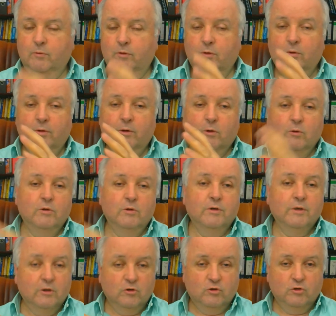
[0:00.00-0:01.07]
with all the old
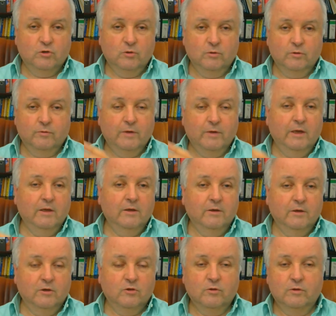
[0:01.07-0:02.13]
issues, failed
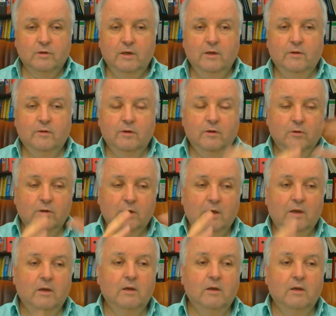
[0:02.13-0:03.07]
issues. He had said, okay,